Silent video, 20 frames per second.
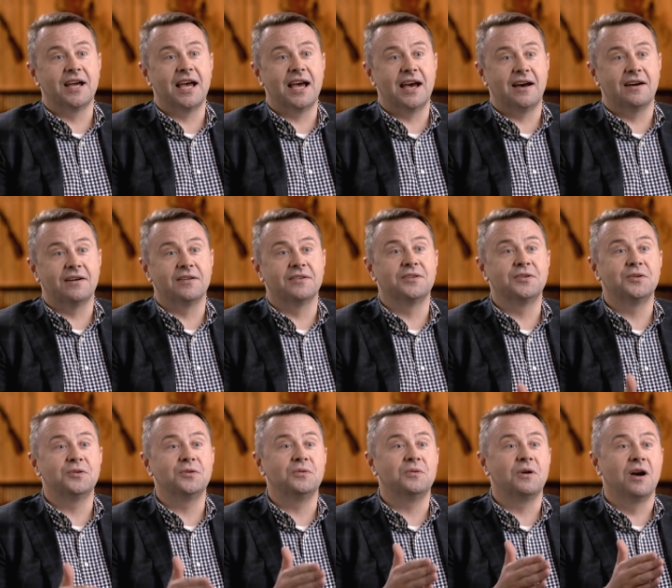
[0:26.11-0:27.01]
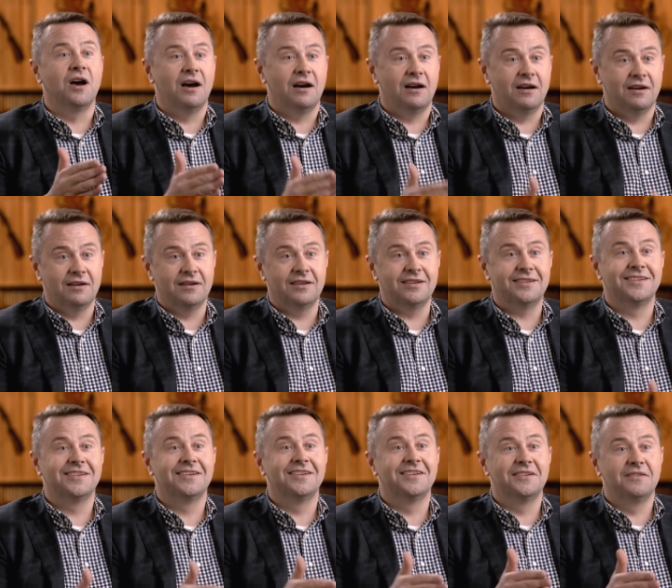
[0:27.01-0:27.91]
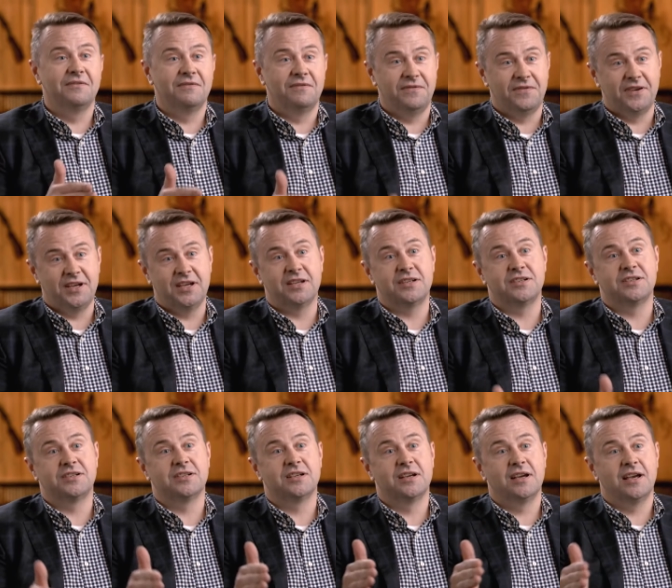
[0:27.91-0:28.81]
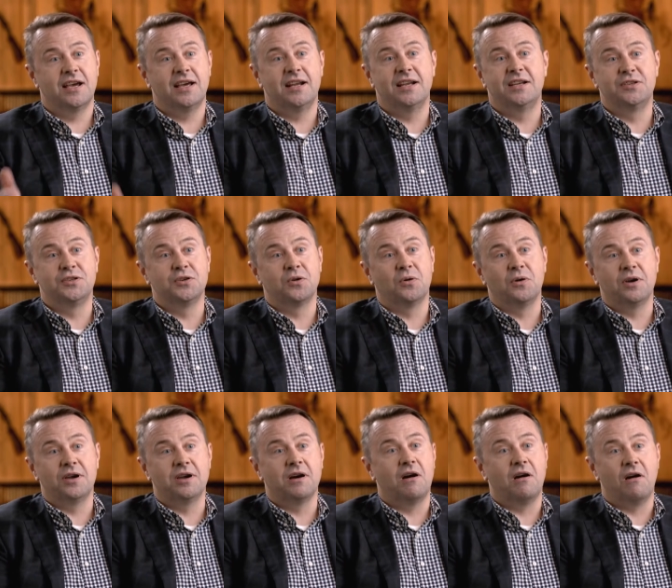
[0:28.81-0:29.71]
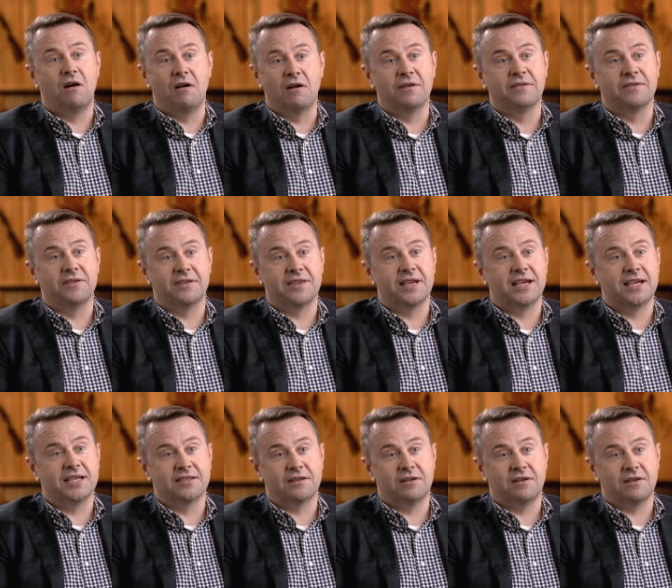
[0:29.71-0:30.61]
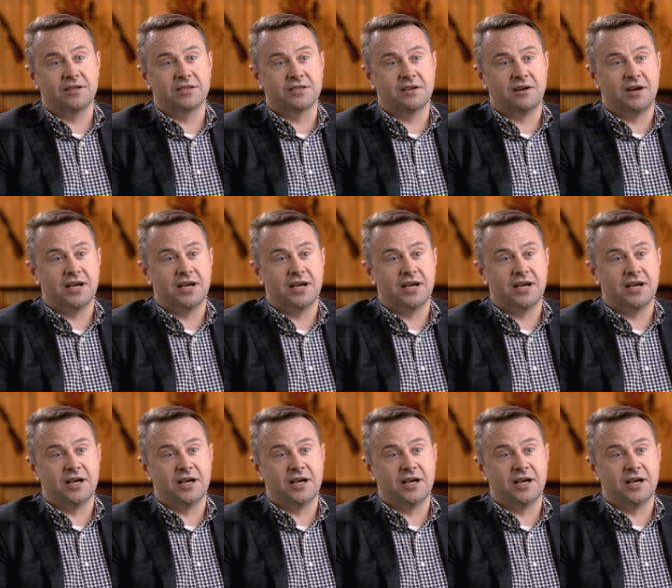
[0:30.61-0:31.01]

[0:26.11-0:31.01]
how to hunt, fish, and enjoy all of the things that Arkansas